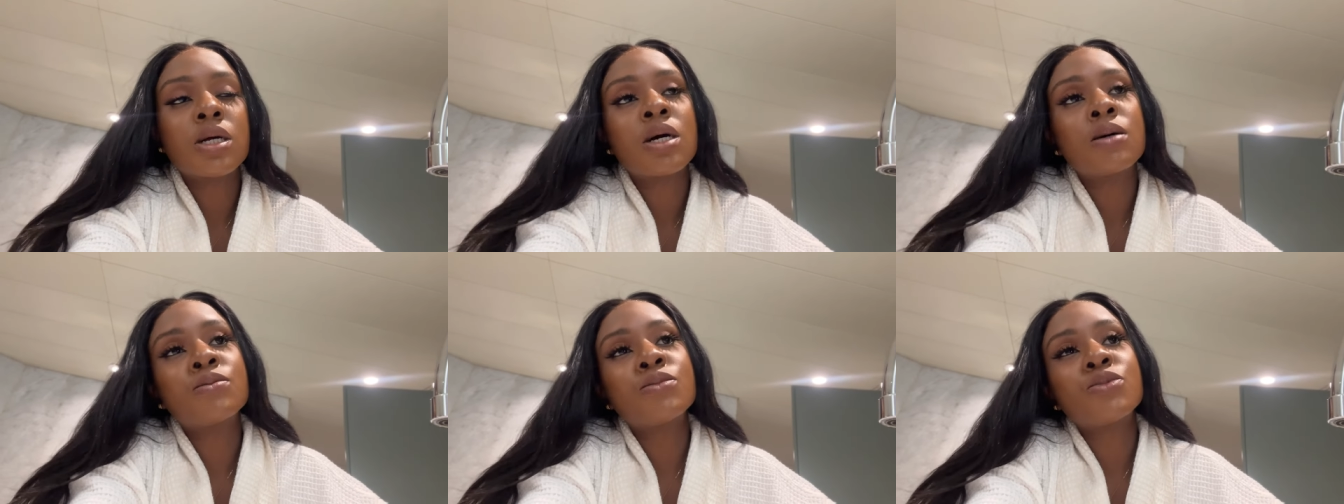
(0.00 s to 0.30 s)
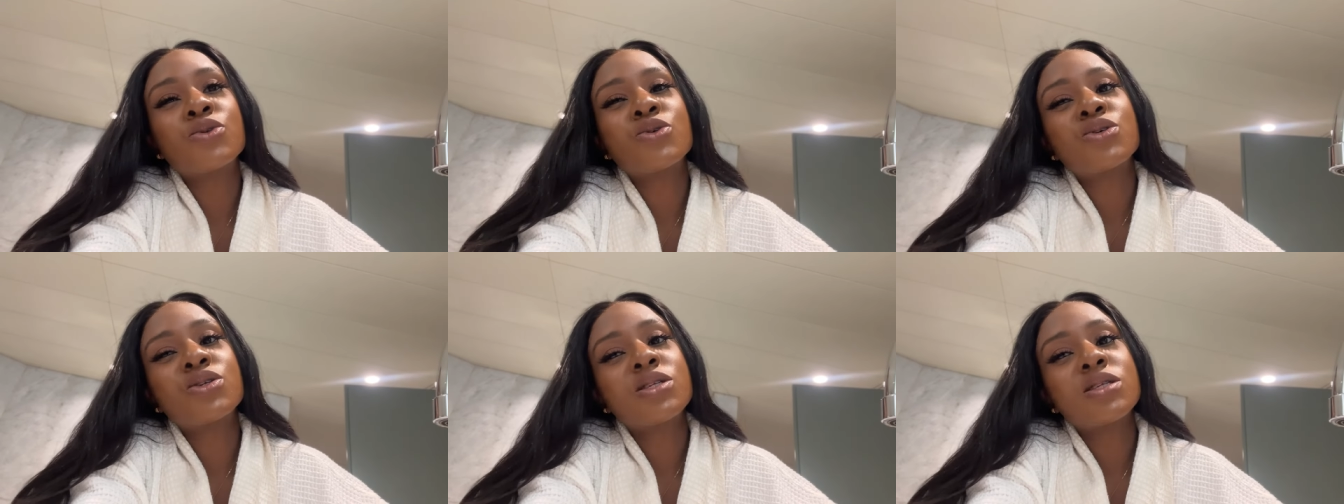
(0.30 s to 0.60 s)
I'm
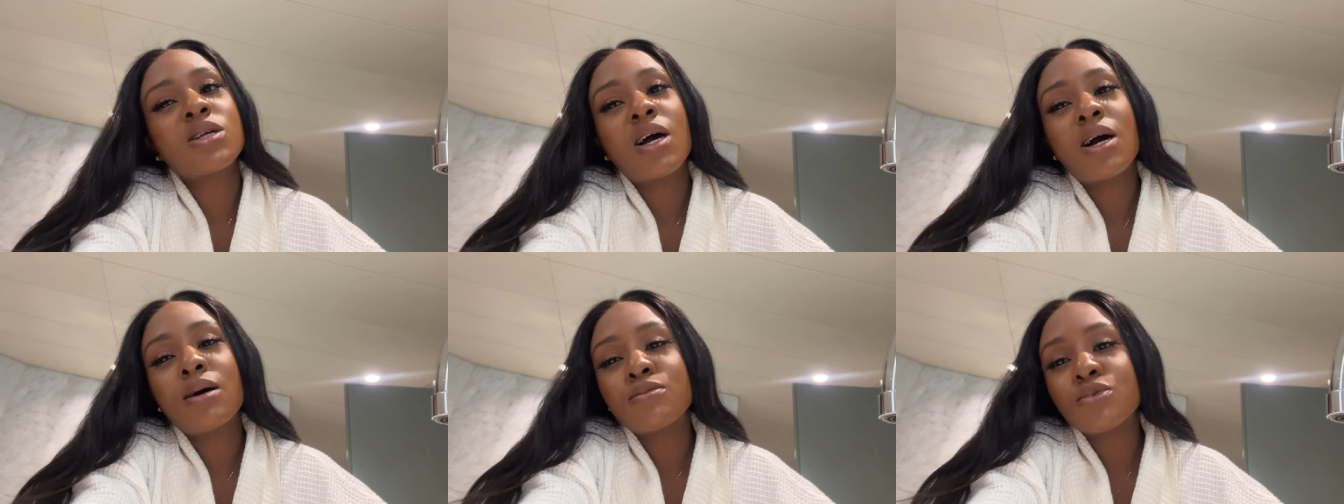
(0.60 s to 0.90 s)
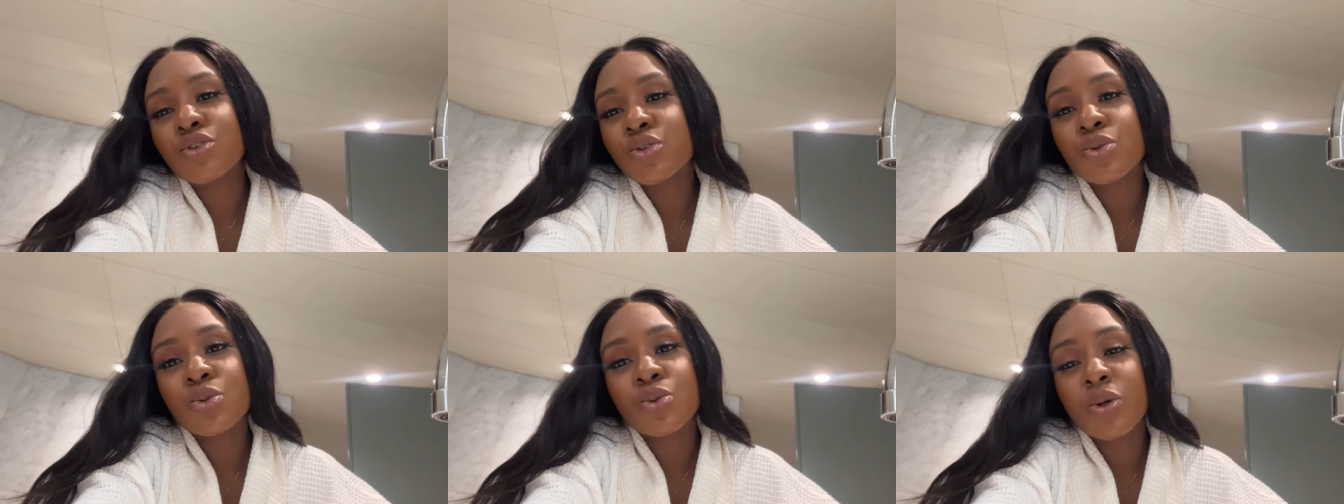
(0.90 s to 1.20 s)

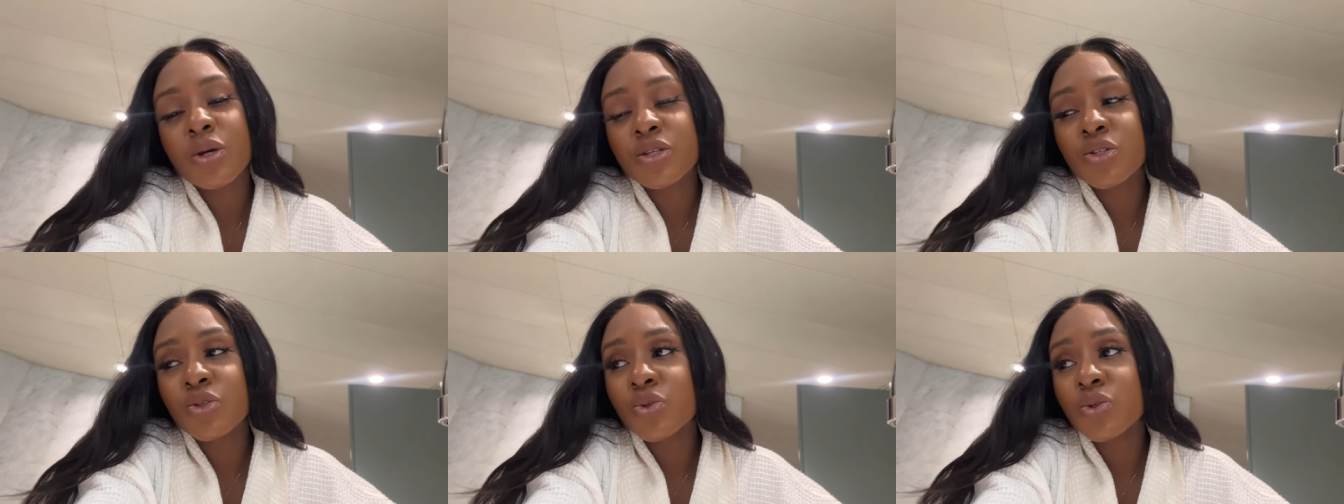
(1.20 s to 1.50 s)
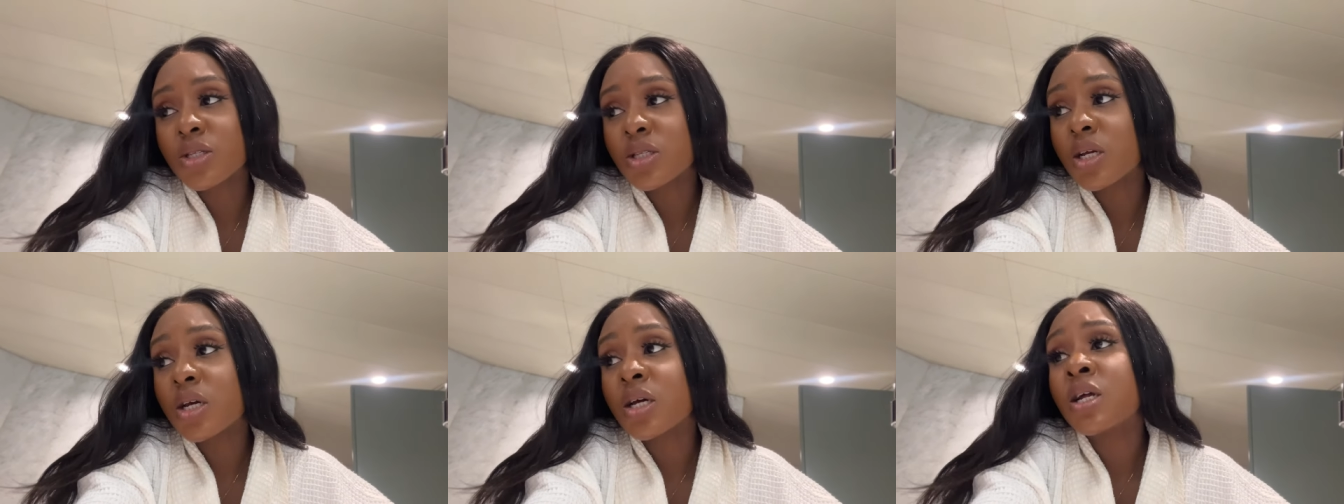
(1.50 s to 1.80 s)
just so
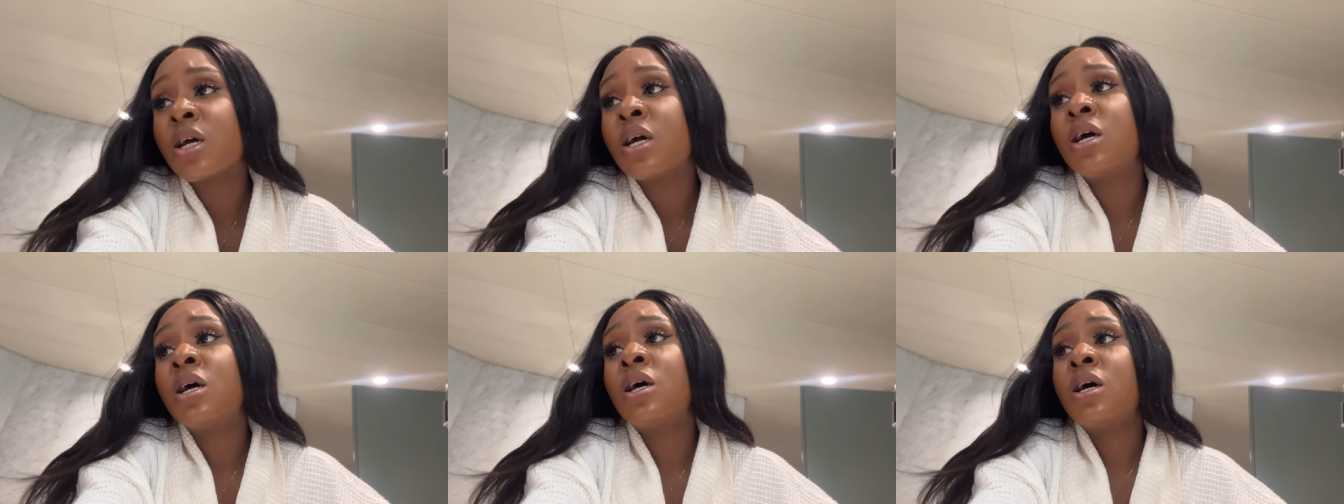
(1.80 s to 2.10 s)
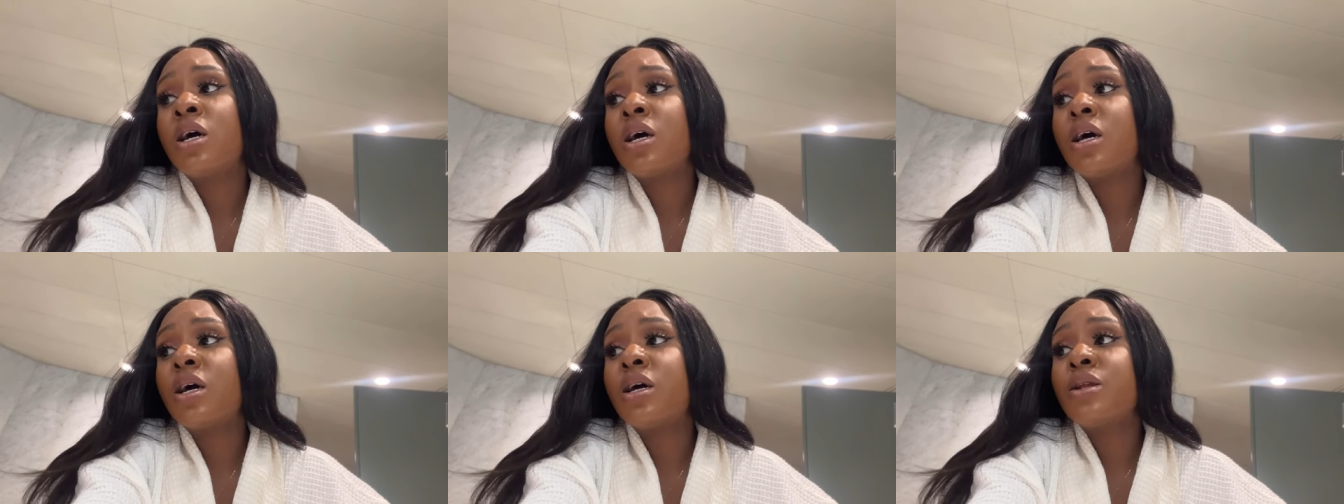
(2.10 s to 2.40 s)
exhausted.
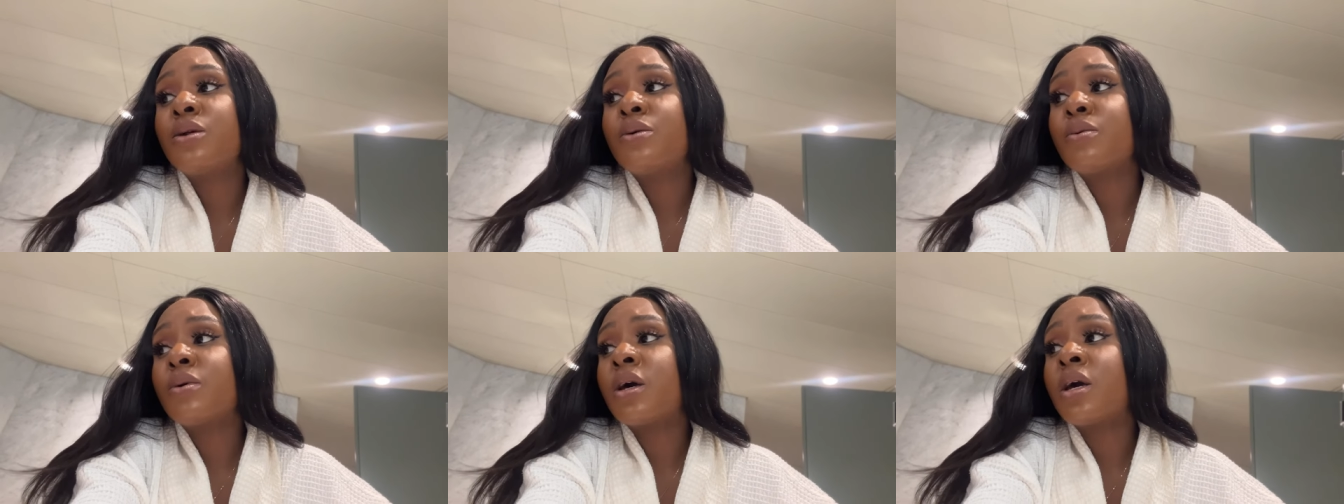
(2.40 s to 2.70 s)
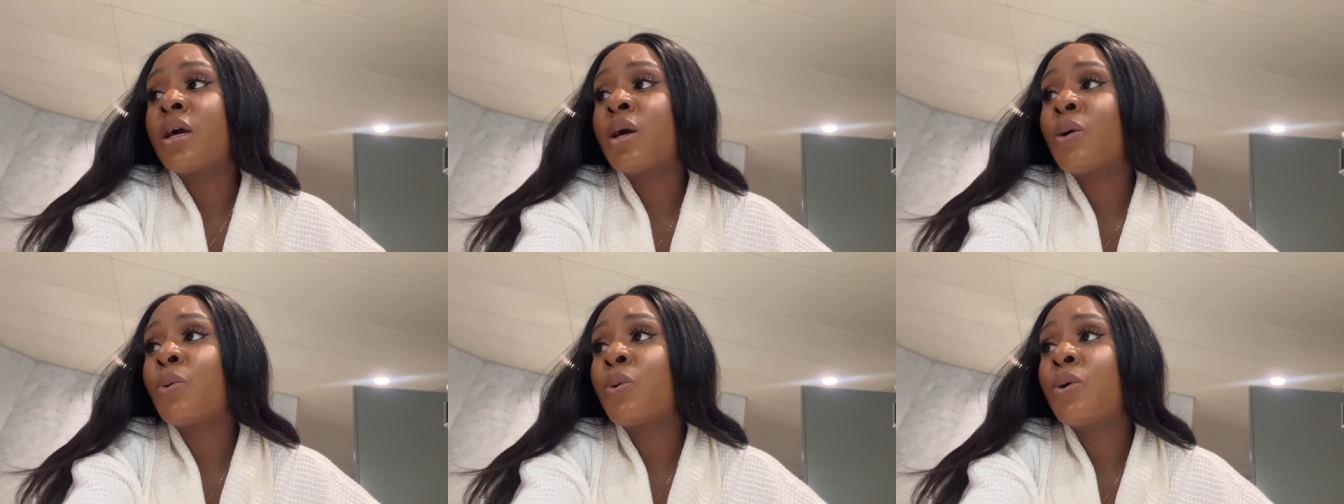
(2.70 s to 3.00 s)

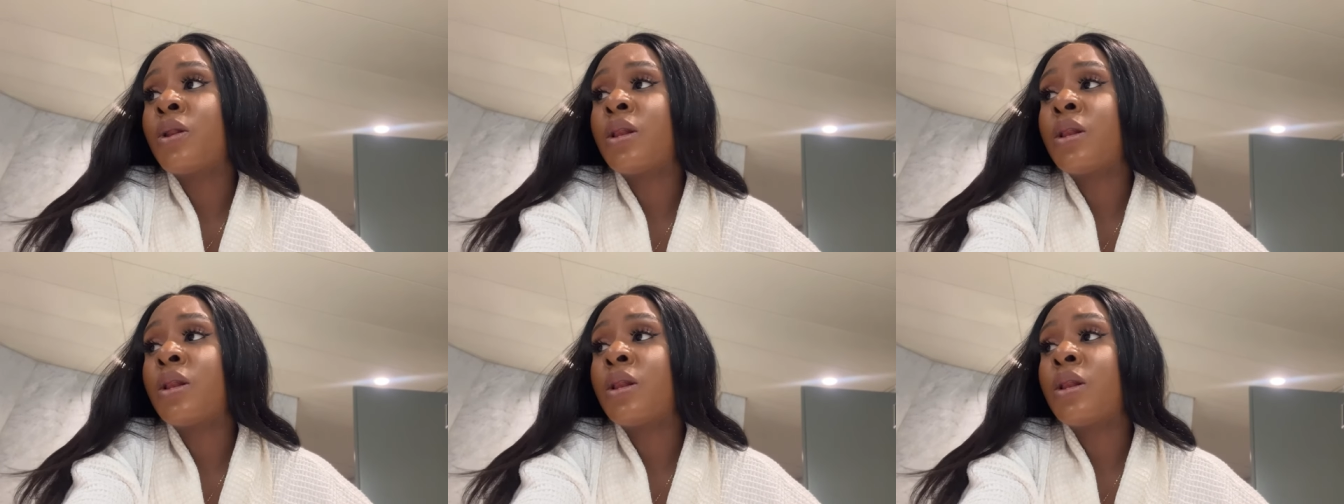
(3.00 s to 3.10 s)
Anyway,